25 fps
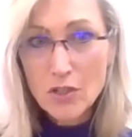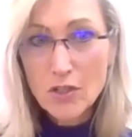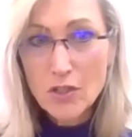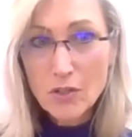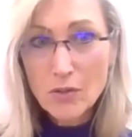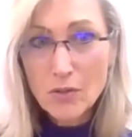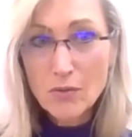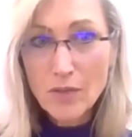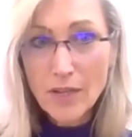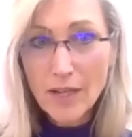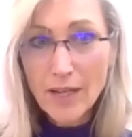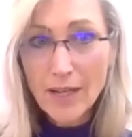
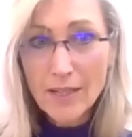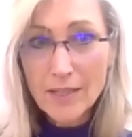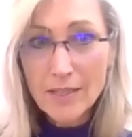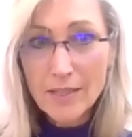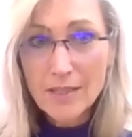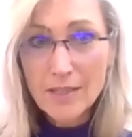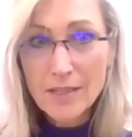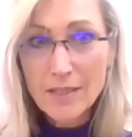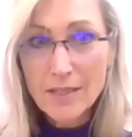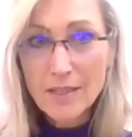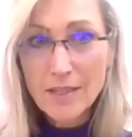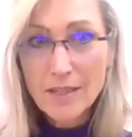do
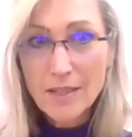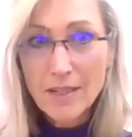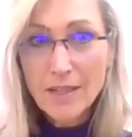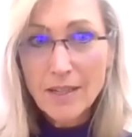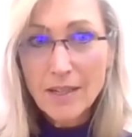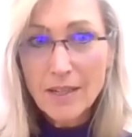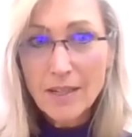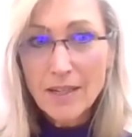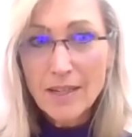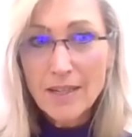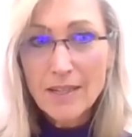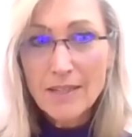that
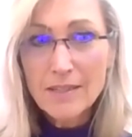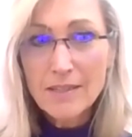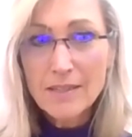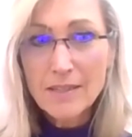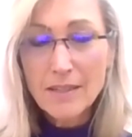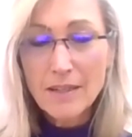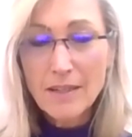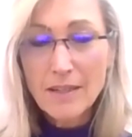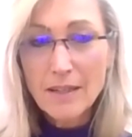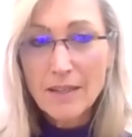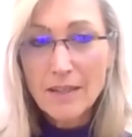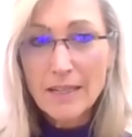is
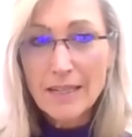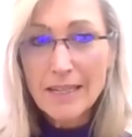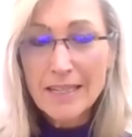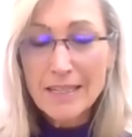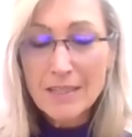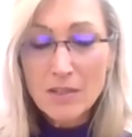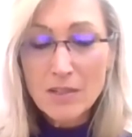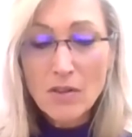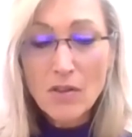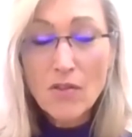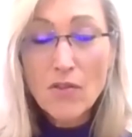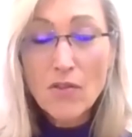
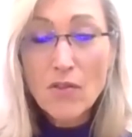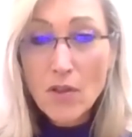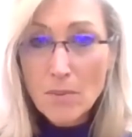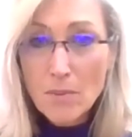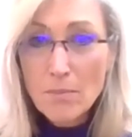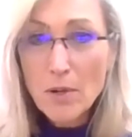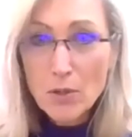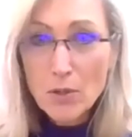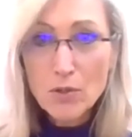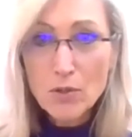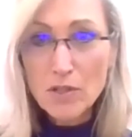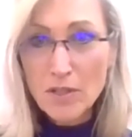is the
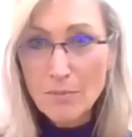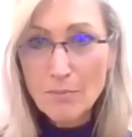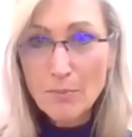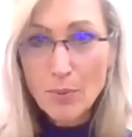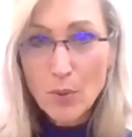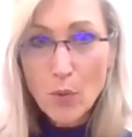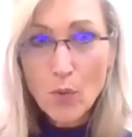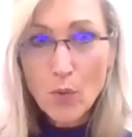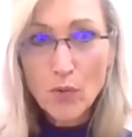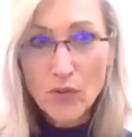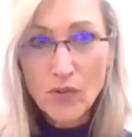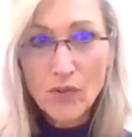most
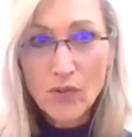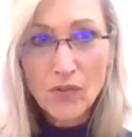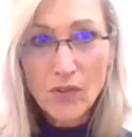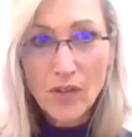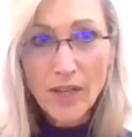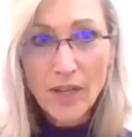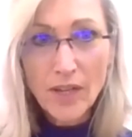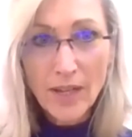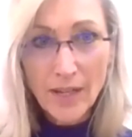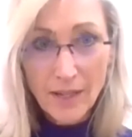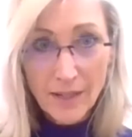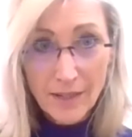important
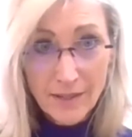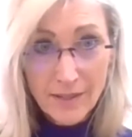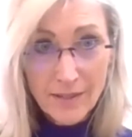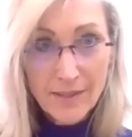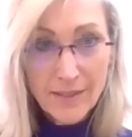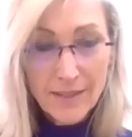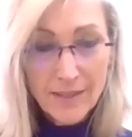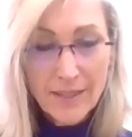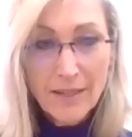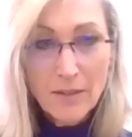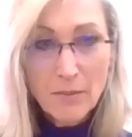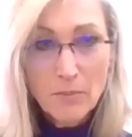thing.
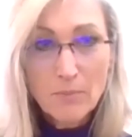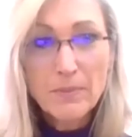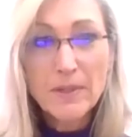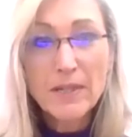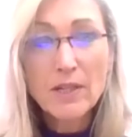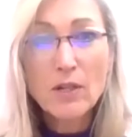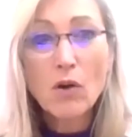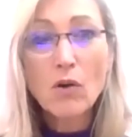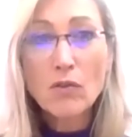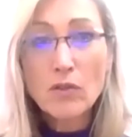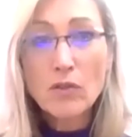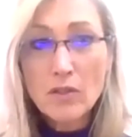
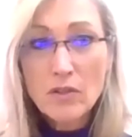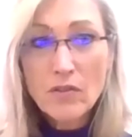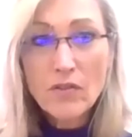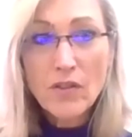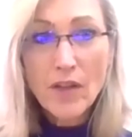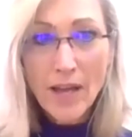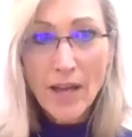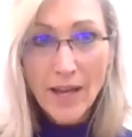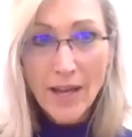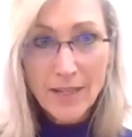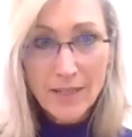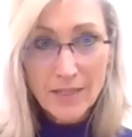Beyond
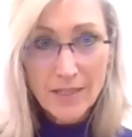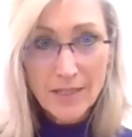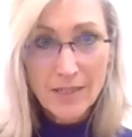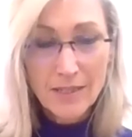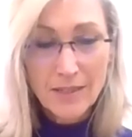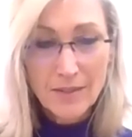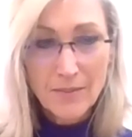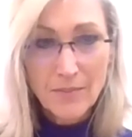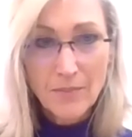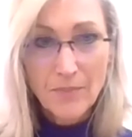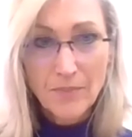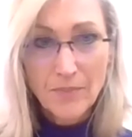that,
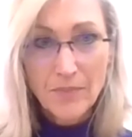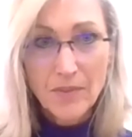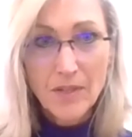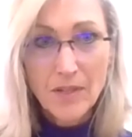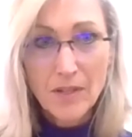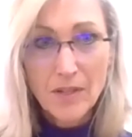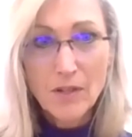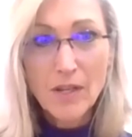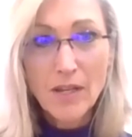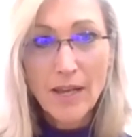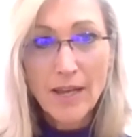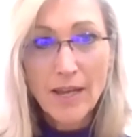
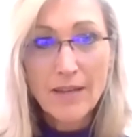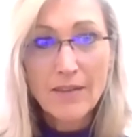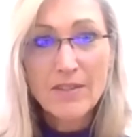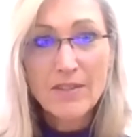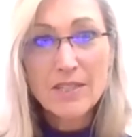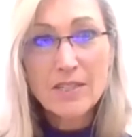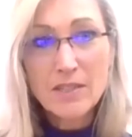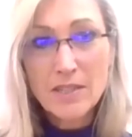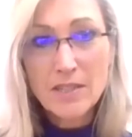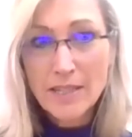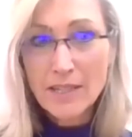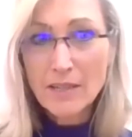okay,
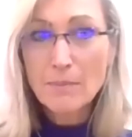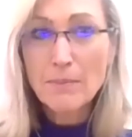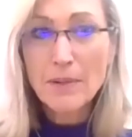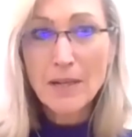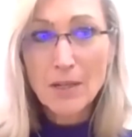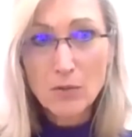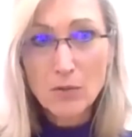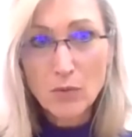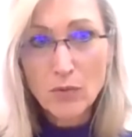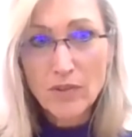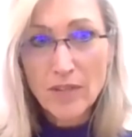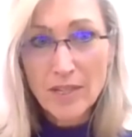this thing
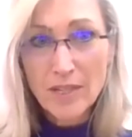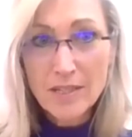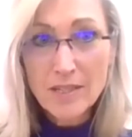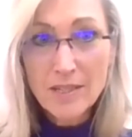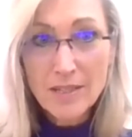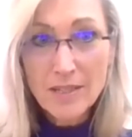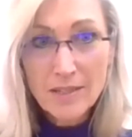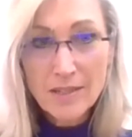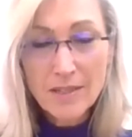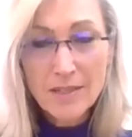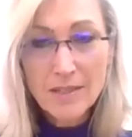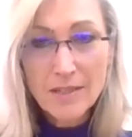about
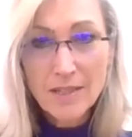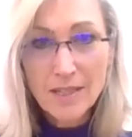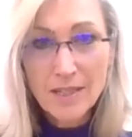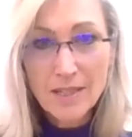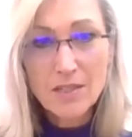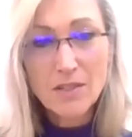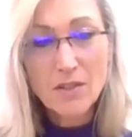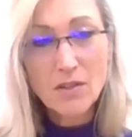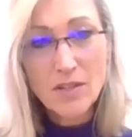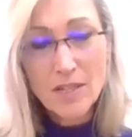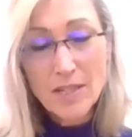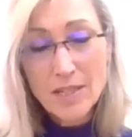authenticity.
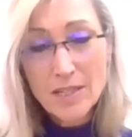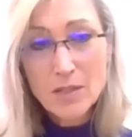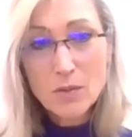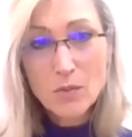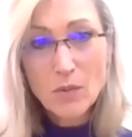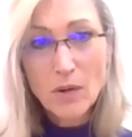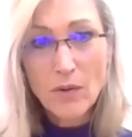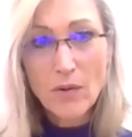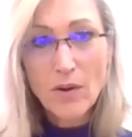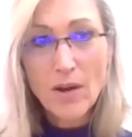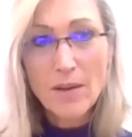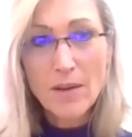So here's
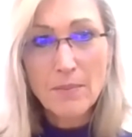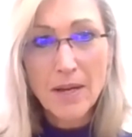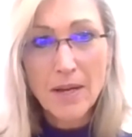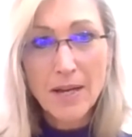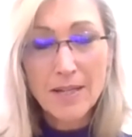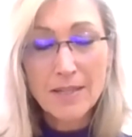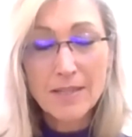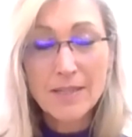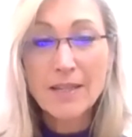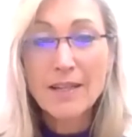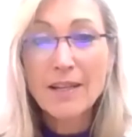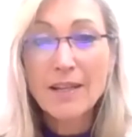where I'm
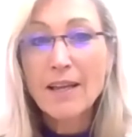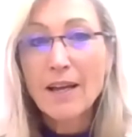at.